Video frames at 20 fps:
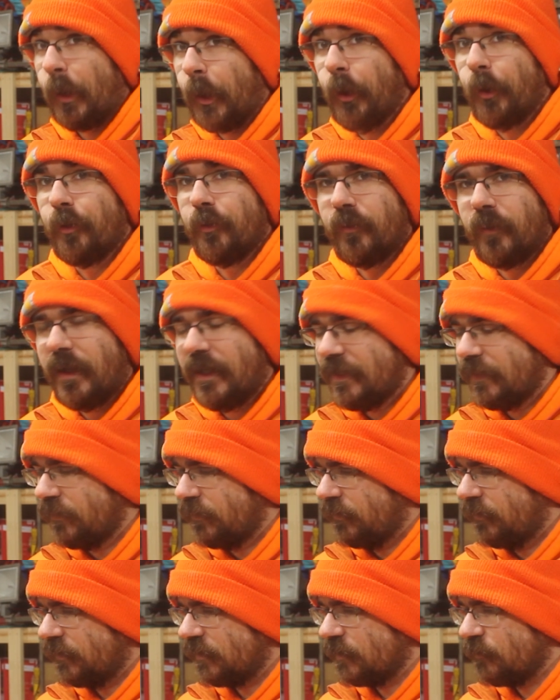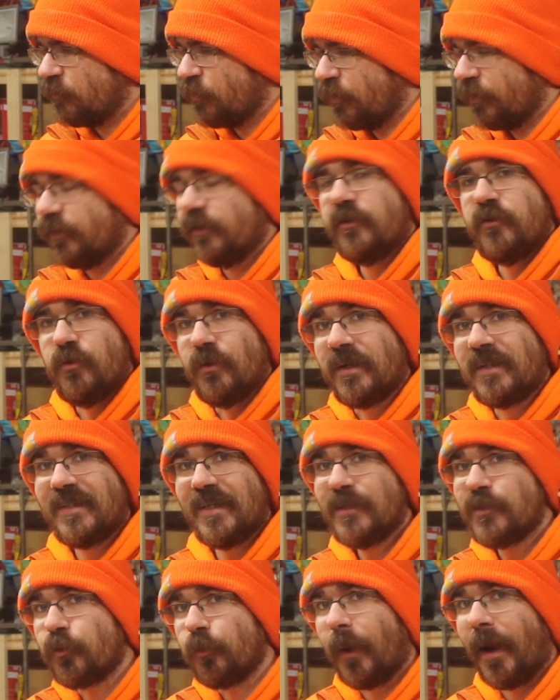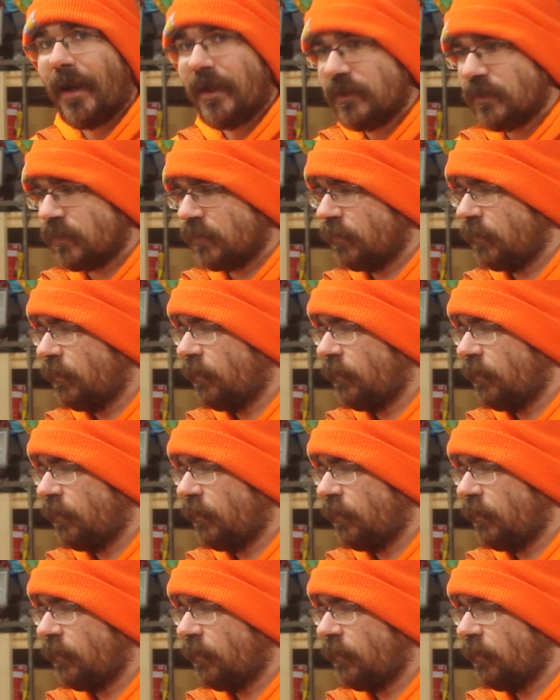hurt, right? It's important to accessorize.